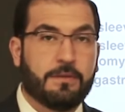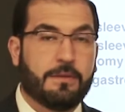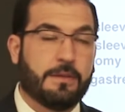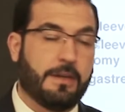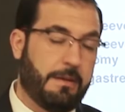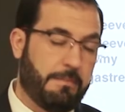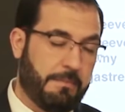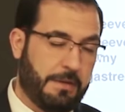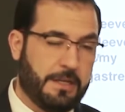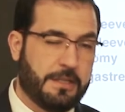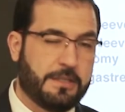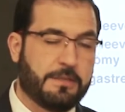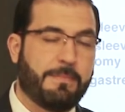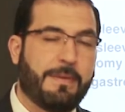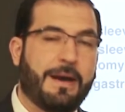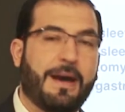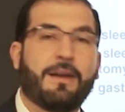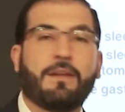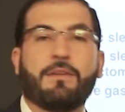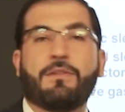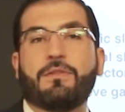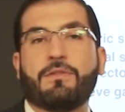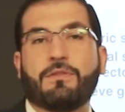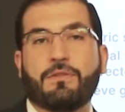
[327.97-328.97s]
That means
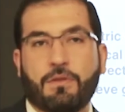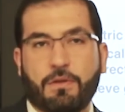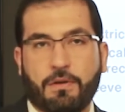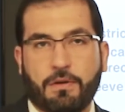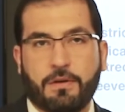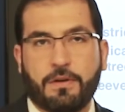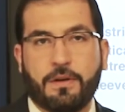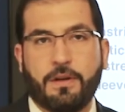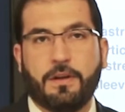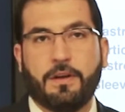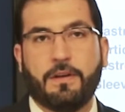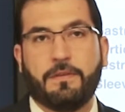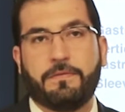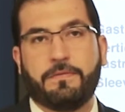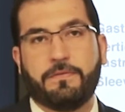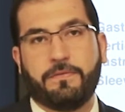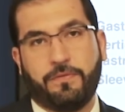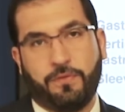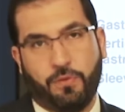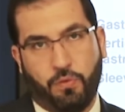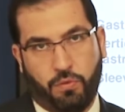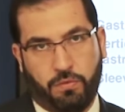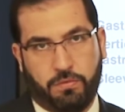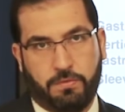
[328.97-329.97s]
about a third of
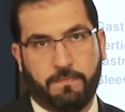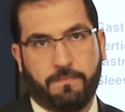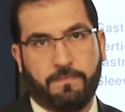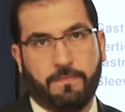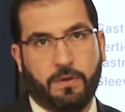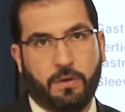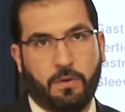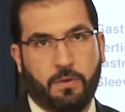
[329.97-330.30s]
food.